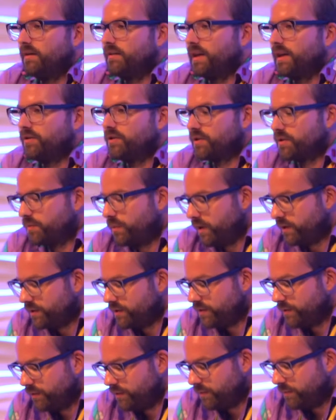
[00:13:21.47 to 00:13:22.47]
they just want
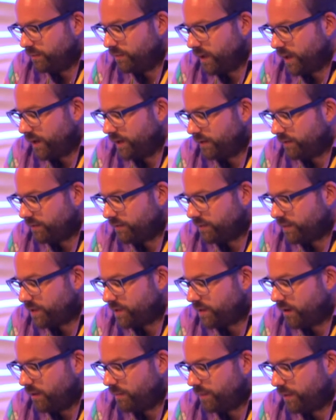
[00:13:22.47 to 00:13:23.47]
to like
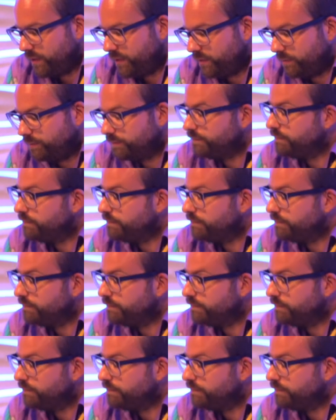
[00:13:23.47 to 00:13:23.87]
stop